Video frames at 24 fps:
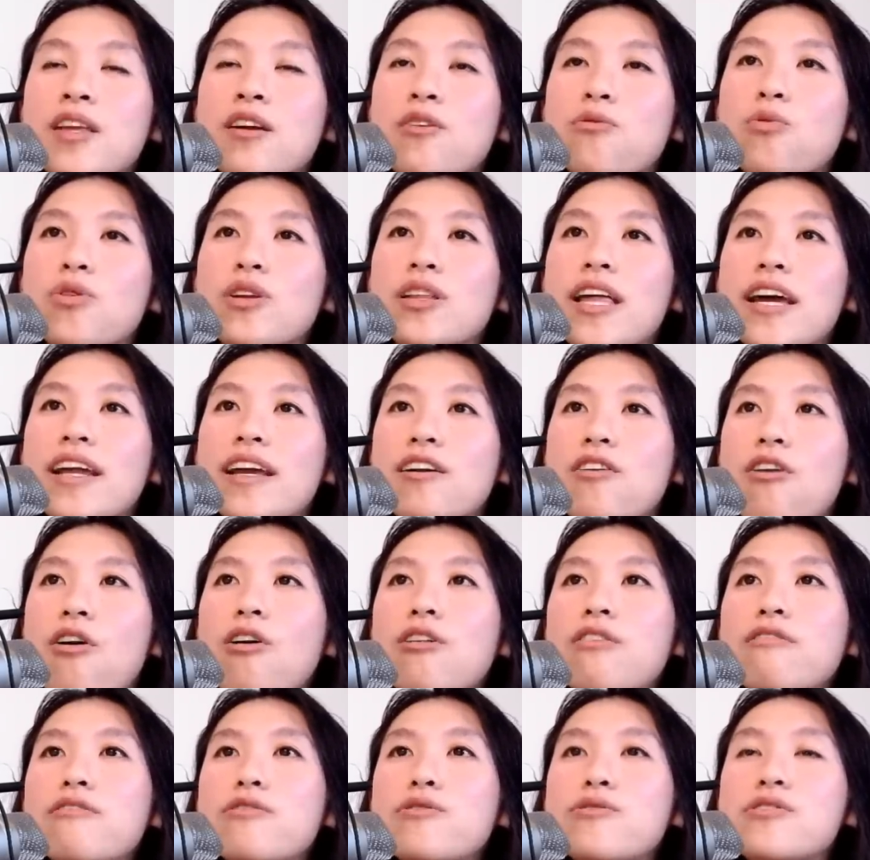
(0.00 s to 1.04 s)
We're letting
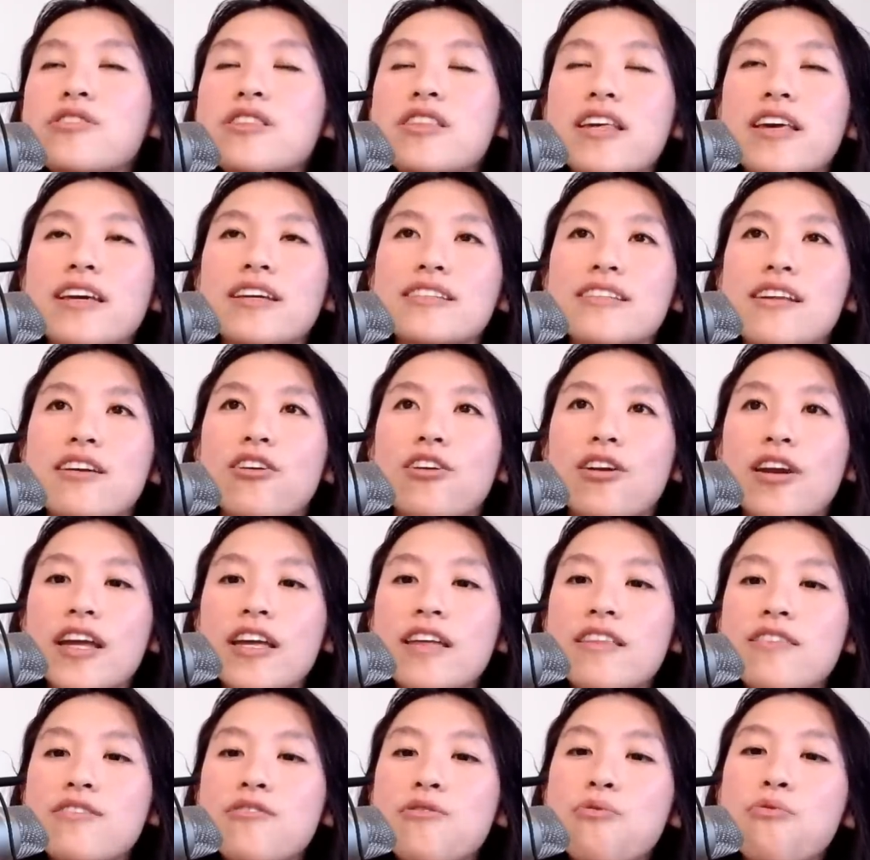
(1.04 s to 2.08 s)
all of those things that are
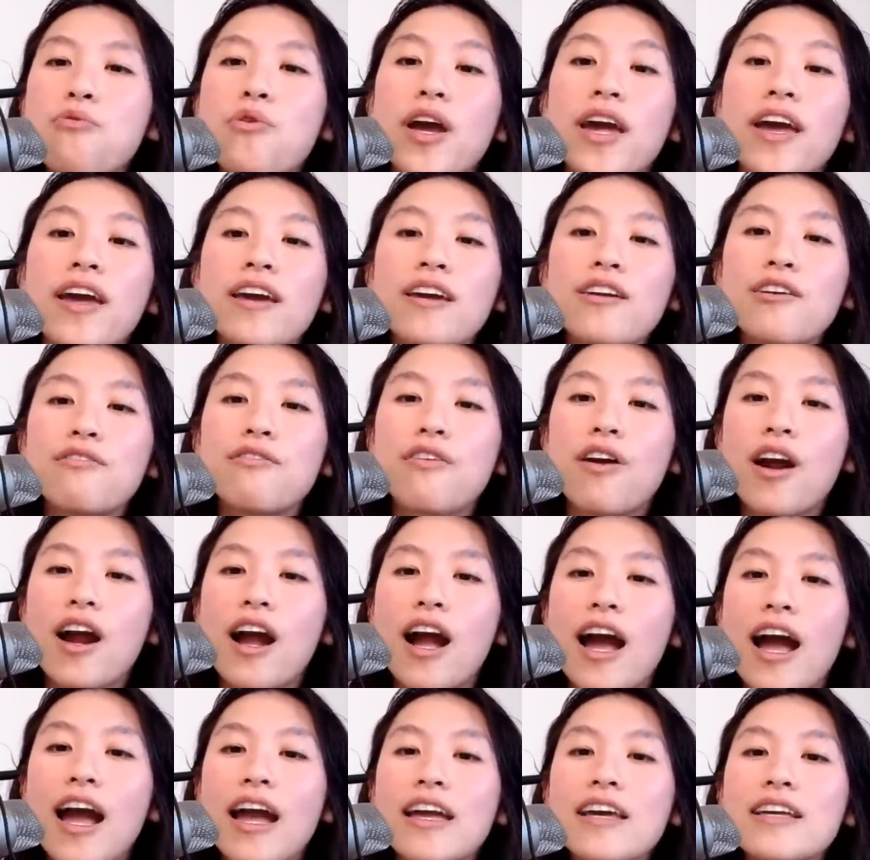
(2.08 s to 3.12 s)
in the way of our
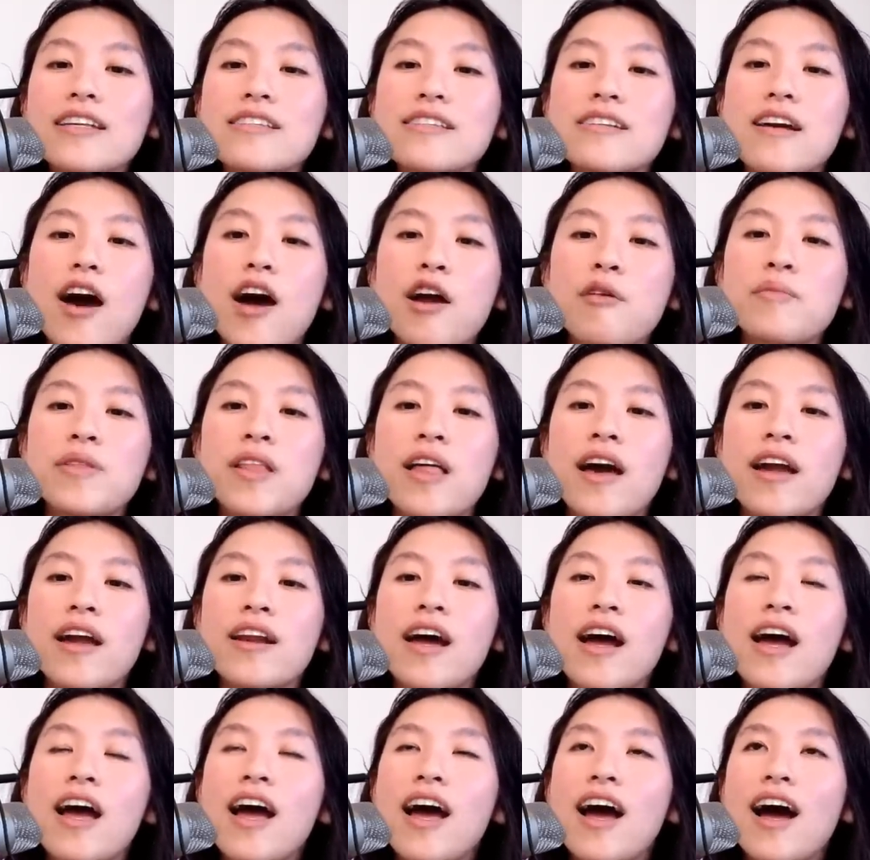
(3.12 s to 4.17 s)
highest
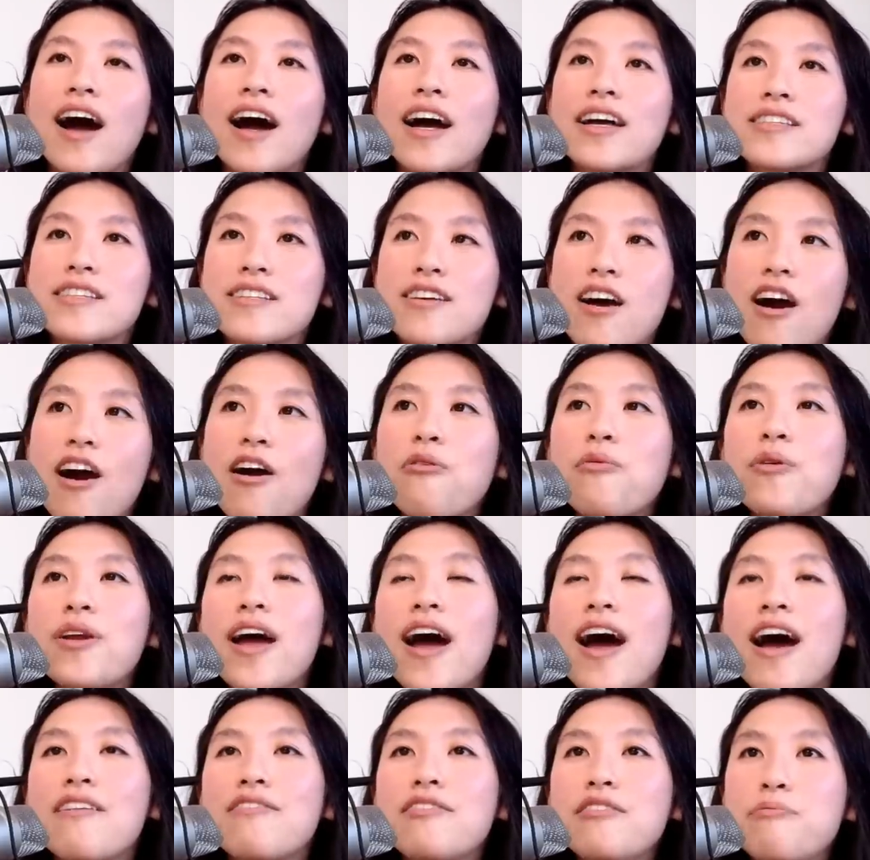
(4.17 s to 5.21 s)
timeline as God would
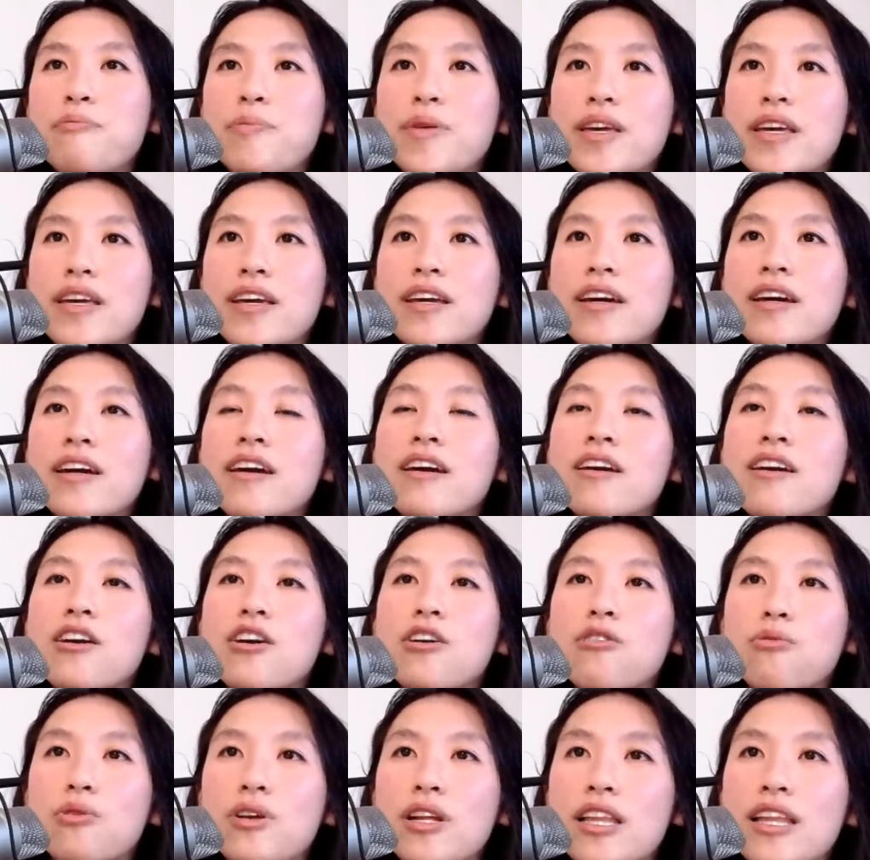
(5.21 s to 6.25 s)
have it be,
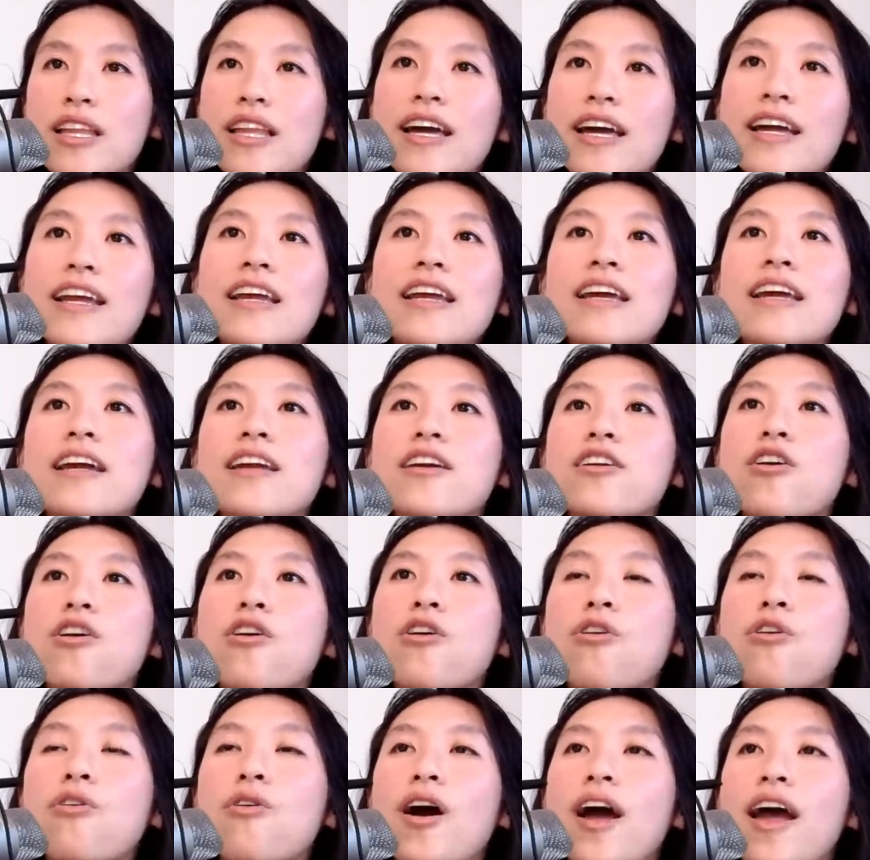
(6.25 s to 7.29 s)
we're letting it go